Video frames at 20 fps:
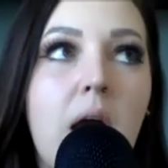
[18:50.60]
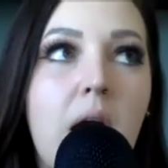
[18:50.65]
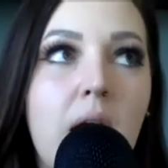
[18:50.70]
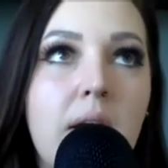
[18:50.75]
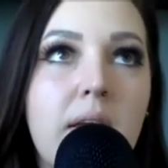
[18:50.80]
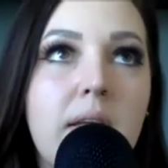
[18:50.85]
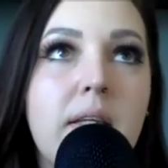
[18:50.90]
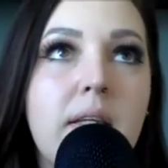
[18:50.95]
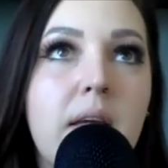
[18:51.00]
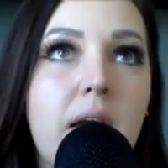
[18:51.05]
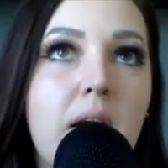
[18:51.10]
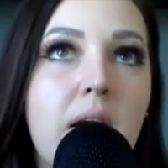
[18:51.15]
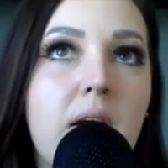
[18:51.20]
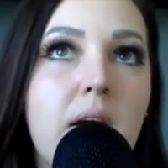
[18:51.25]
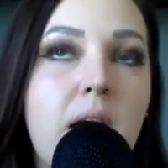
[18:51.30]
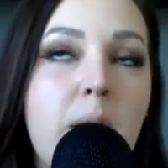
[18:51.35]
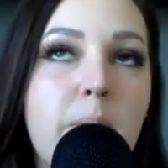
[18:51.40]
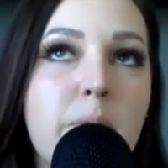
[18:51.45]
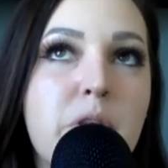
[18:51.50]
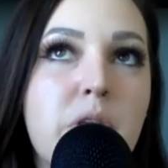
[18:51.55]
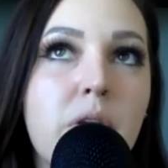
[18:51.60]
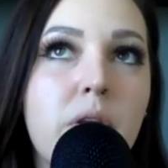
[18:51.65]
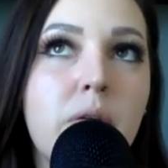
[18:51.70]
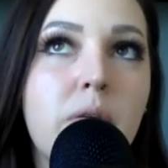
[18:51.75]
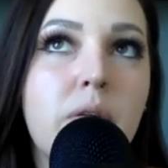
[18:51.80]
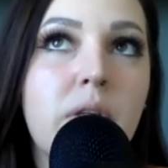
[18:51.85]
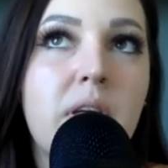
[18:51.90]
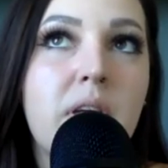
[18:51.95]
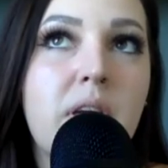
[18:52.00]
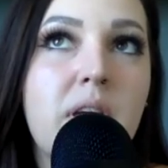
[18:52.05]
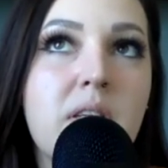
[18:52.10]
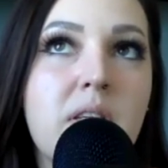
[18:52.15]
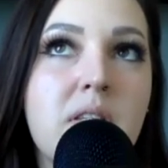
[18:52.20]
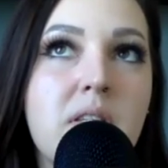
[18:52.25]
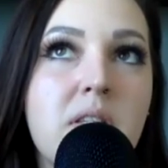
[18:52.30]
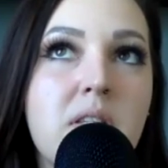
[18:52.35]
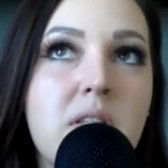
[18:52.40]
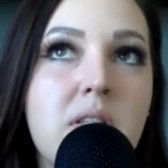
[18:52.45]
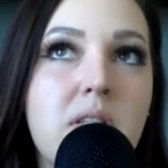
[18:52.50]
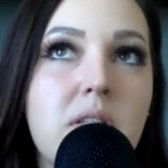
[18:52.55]
Yeah, absolutely.
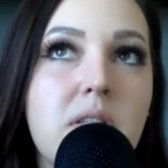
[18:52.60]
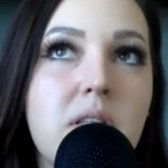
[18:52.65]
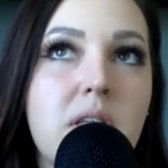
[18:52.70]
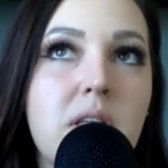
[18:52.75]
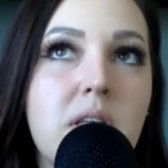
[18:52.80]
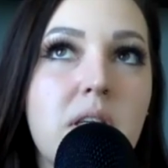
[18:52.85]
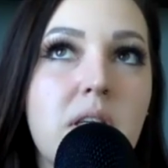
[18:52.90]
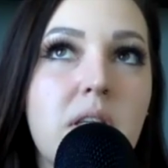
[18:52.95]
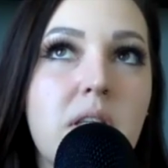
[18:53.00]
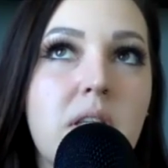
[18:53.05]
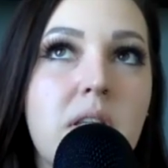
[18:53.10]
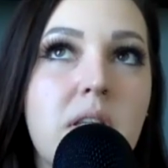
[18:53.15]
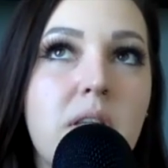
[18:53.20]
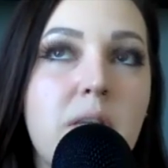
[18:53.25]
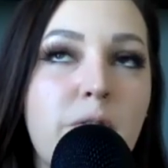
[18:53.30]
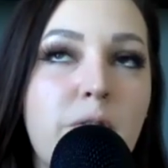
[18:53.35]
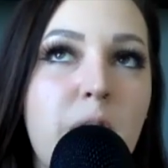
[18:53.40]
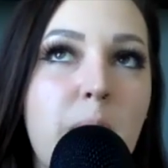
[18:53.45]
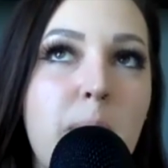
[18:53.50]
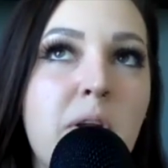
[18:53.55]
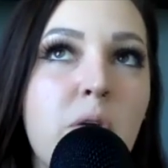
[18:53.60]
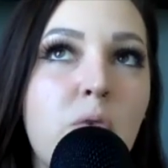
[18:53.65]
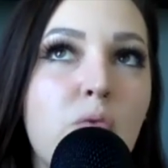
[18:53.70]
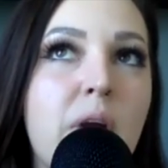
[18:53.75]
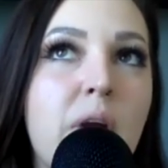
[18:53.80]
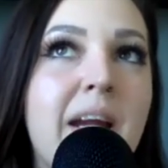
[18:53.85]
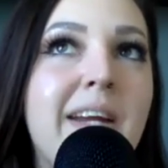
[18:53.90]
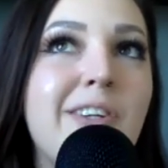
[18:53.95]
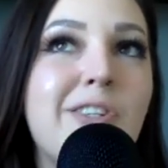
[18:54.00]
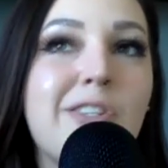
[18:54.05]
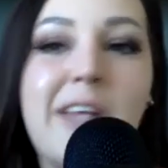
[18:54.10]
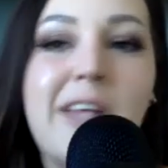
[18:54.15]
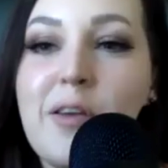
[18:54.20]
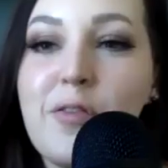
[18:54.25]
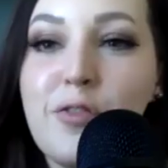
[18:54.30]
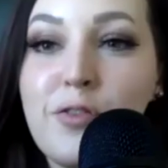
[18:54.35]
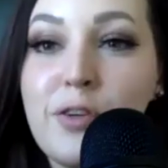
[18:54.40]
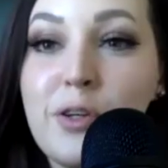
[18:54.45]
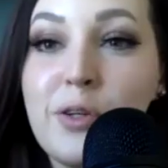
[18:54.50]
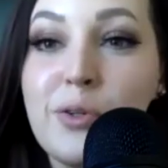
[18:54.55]
The feminine rage
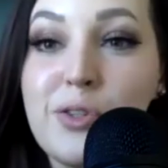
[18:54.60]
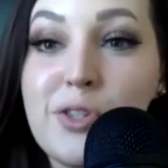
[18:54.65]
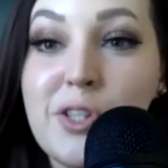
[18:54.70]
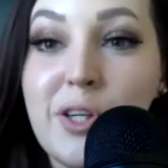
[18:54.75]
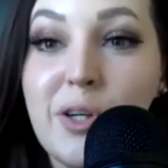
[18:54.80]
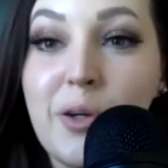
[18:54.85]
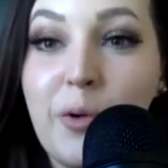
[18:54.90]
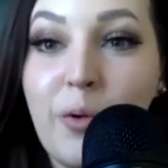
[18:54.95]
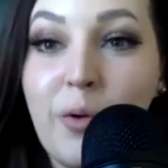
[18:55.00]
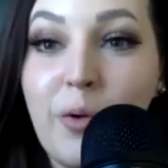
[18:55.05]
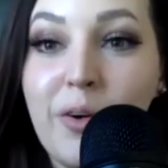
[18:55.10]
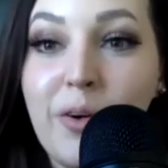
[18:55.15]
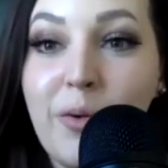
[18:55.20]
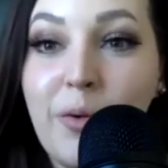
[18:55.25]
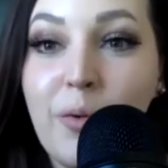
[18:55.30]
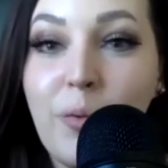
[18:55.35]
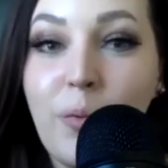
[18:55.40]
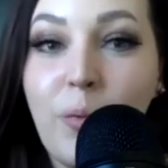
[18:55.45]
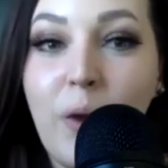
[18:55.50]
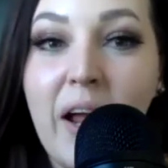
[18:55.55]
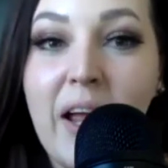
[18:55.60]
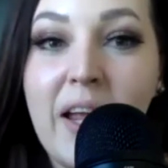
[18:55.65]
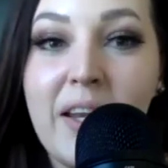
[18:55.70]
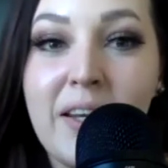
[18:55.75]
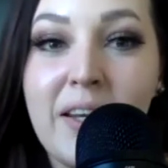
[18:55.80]
that fills you when